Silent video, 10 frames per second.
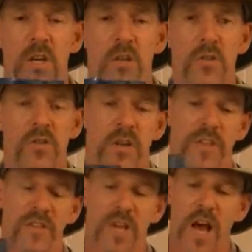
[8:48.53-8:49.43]

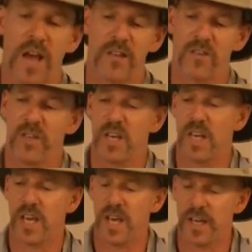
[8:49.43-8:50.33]
2-serving size
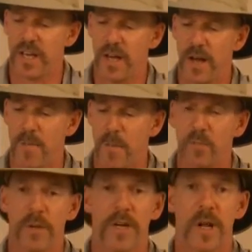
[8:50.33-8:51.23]
and
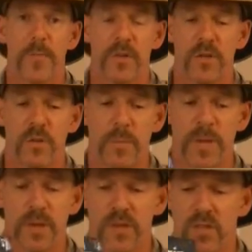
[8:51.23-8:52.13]
split it up into 2
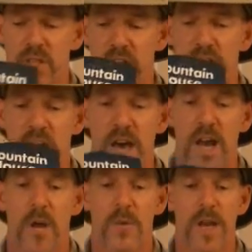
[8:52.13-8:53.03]
meals, and
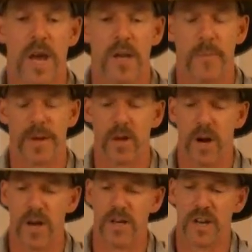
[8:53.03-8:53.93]
then I went out into my
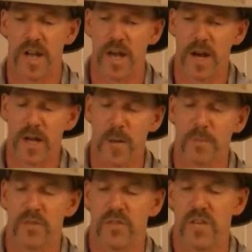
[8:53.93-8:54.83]
garden and I got a
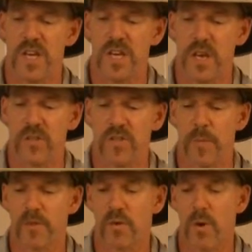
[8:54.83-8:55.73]
couple of zucchini and a
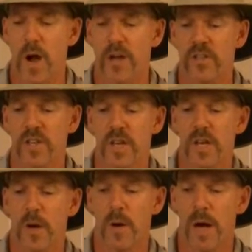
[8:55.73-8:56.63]
summer squash,
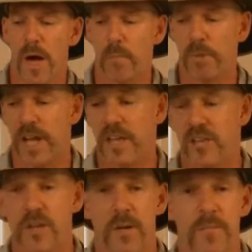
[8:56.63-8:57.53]

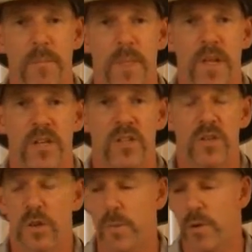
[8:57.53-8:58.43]
blanched them,
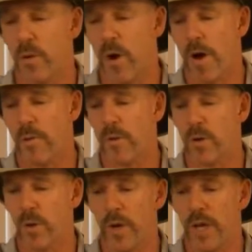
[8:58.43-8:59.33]
chilled them in the water real
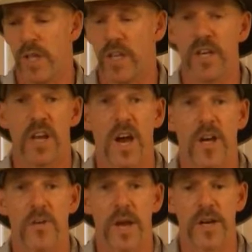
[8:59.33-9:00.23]
quick, and then
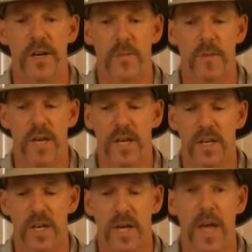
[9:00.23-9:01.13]
dehydrated them
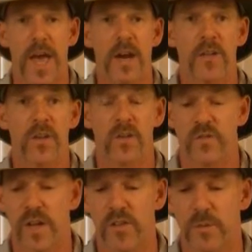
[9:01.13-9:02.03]
and added those
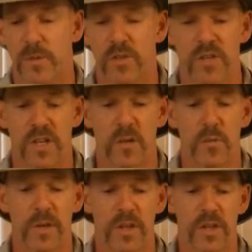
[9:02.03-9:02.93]
vegetables in
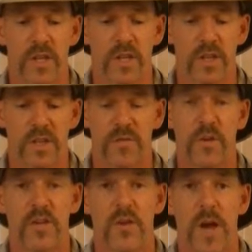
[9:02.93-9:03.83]
with the
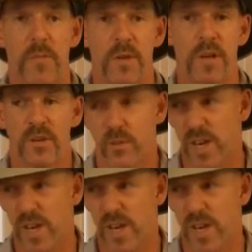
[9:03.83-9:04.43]
freeze-dried meal. So I